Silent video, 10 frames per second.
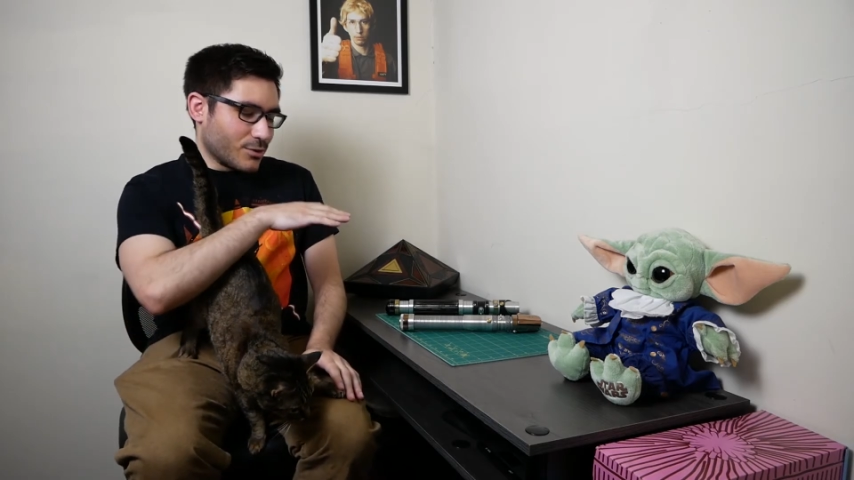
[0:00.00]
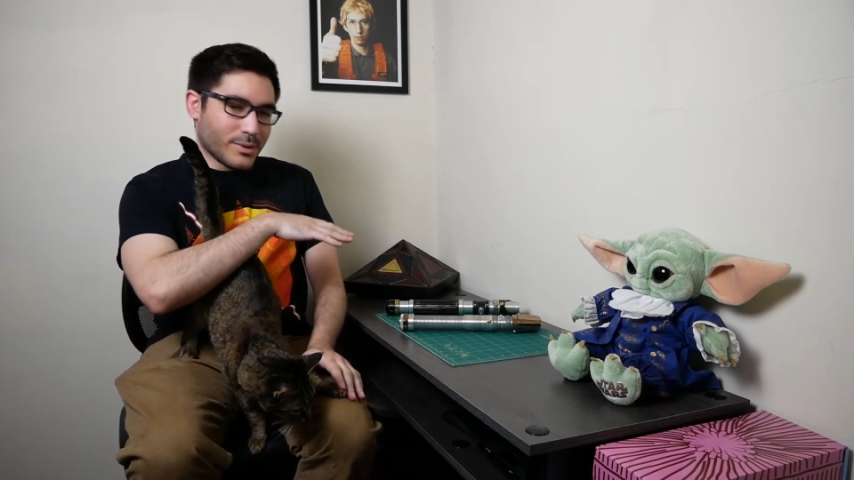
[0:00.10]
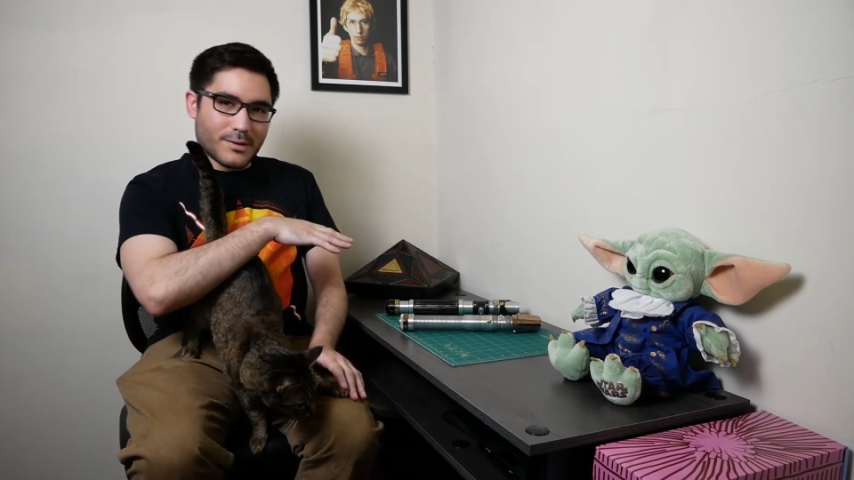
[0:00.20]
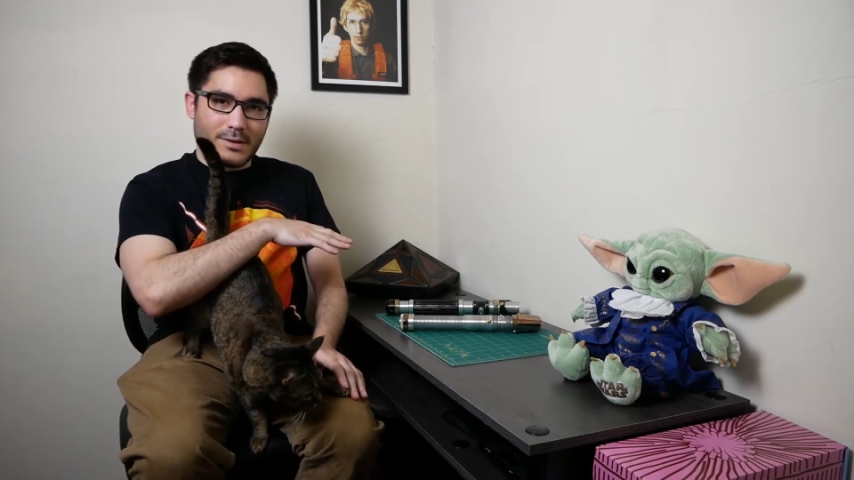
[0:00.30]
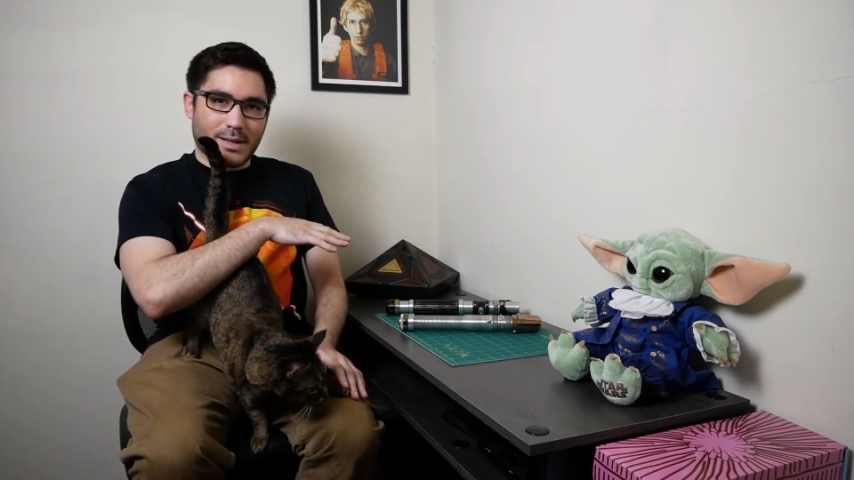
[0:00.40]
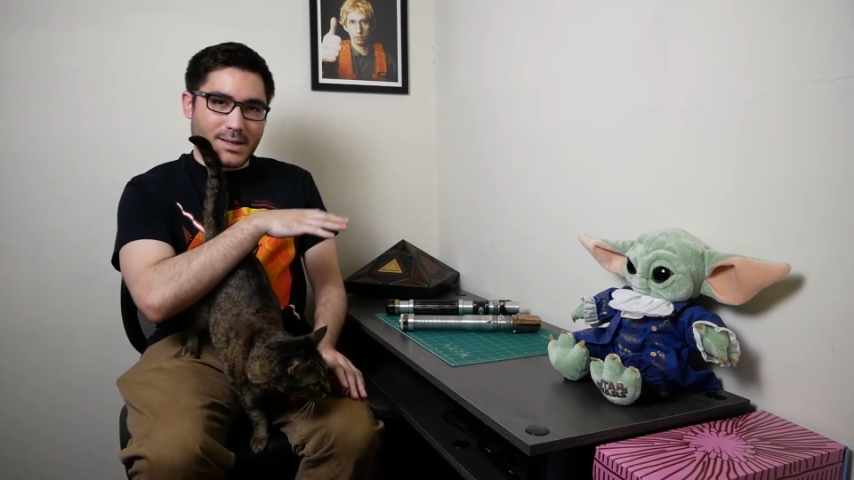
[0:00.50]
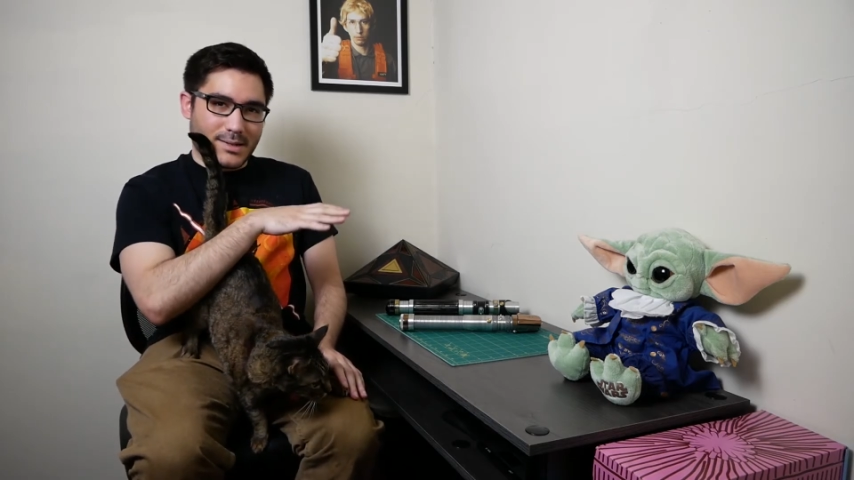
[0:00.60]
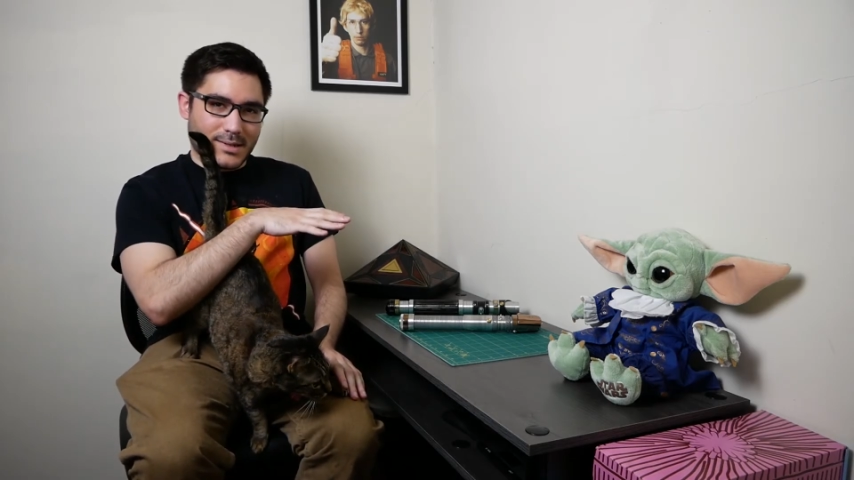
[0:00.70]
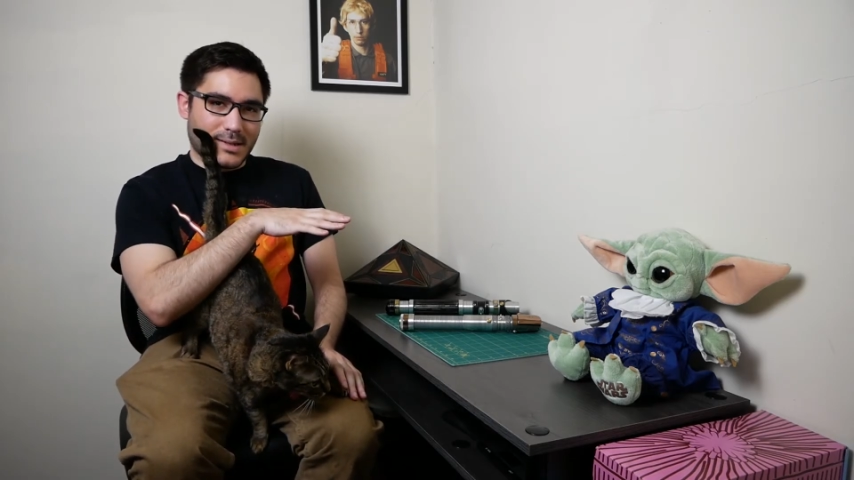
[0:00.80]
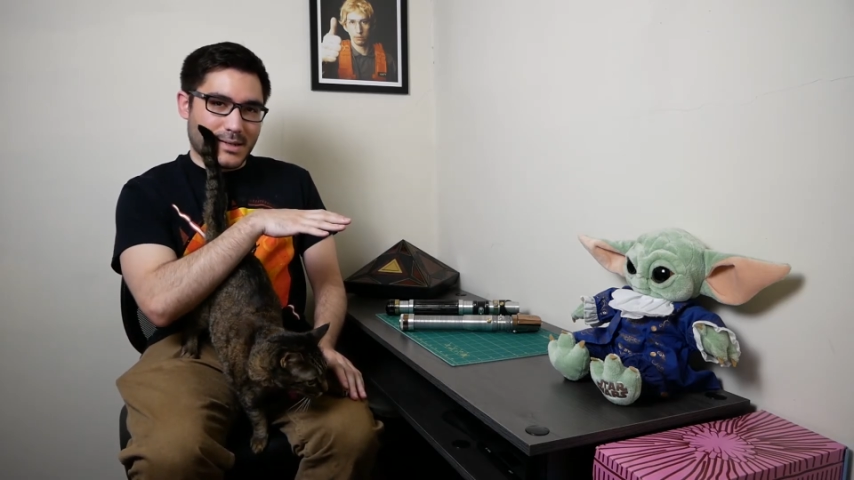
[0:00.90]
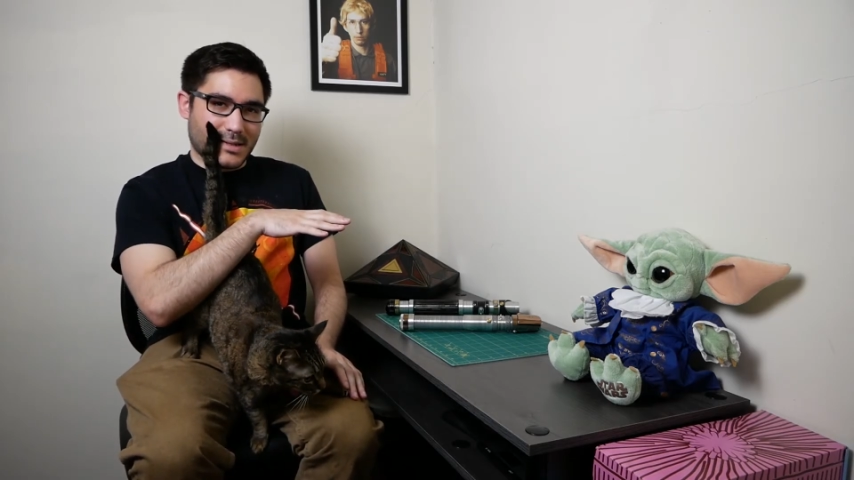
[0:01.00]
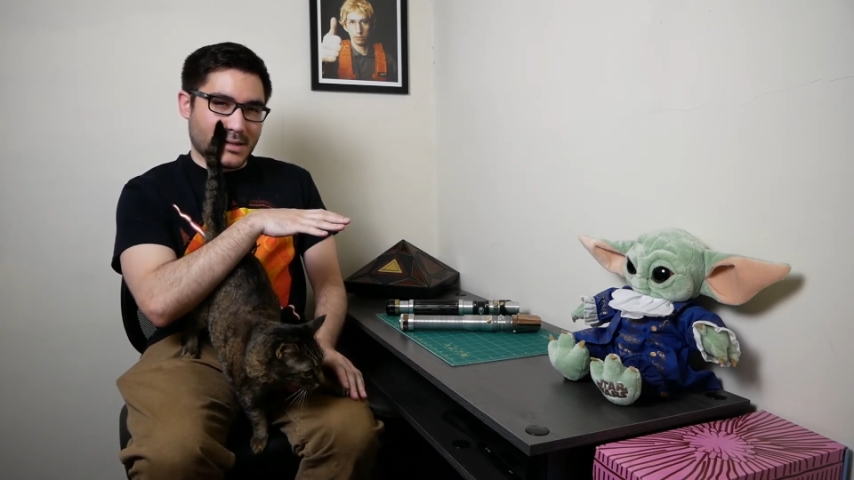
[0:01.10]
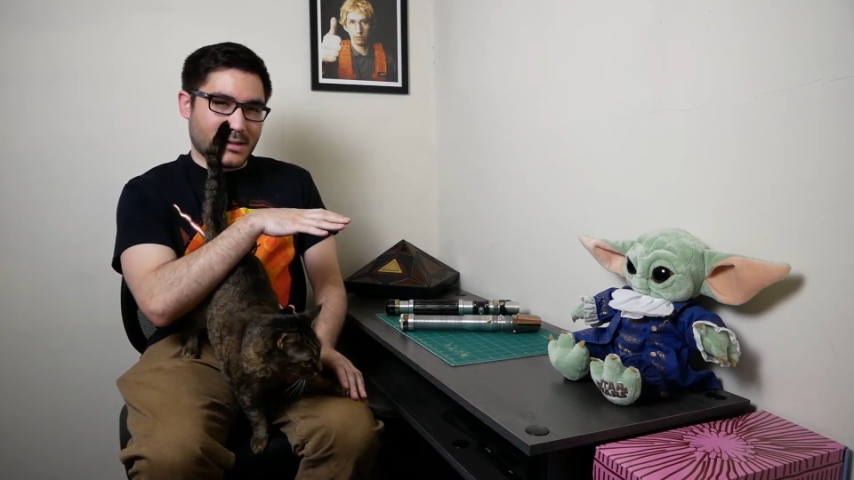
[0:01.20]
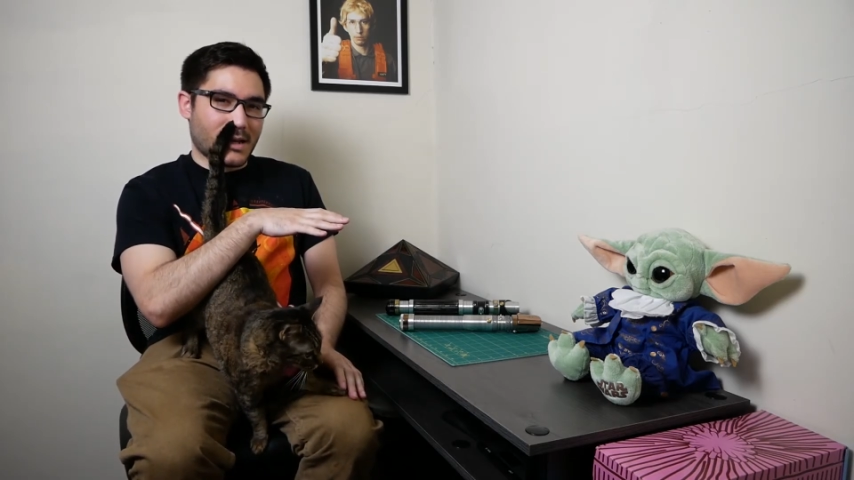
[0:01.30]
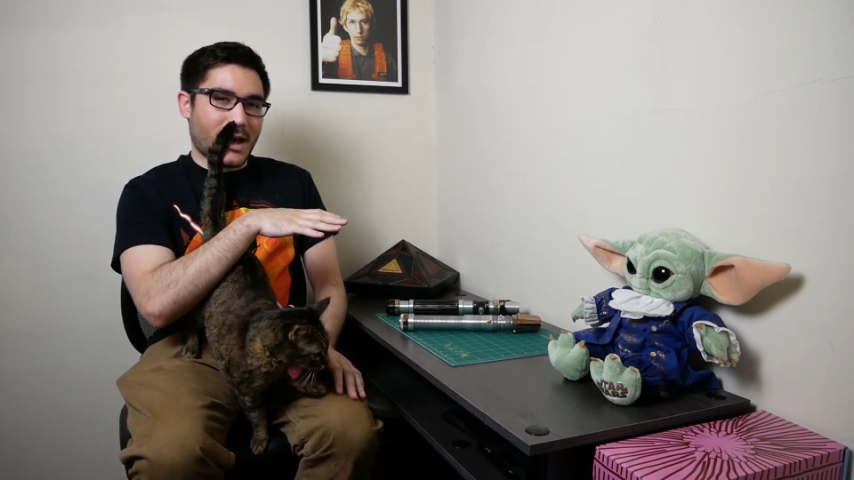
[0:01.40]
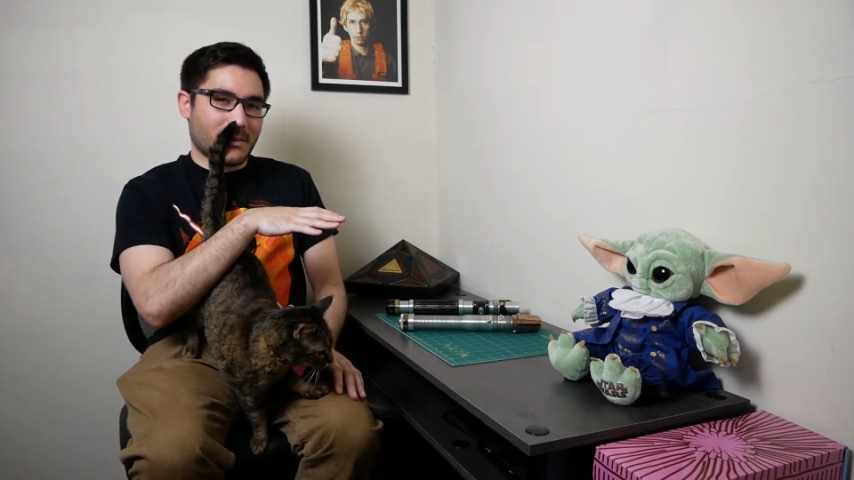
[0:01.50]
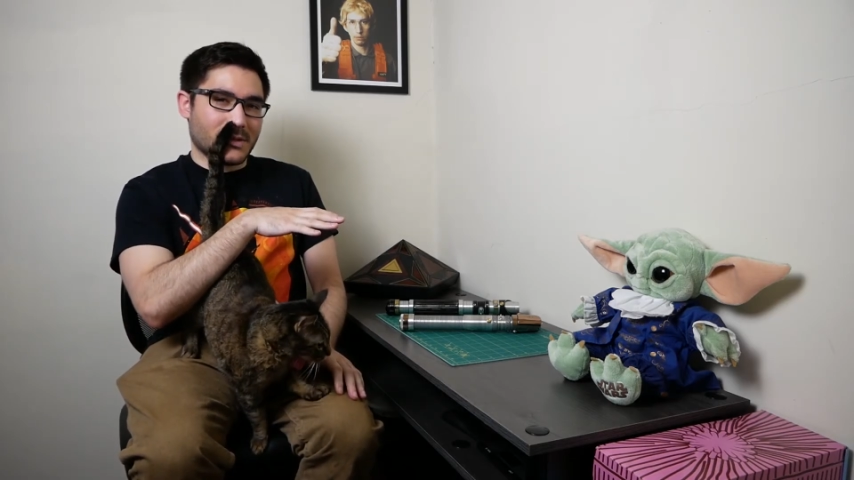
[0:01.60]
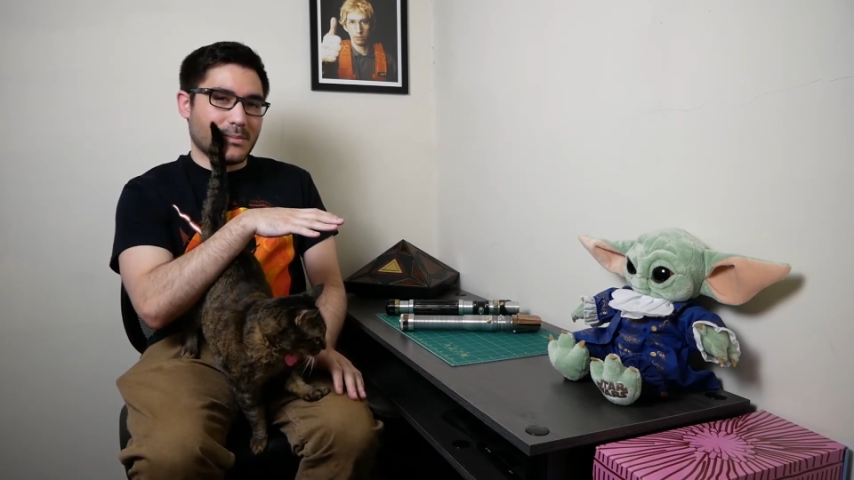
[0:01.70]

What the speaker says: really feel like it's a time to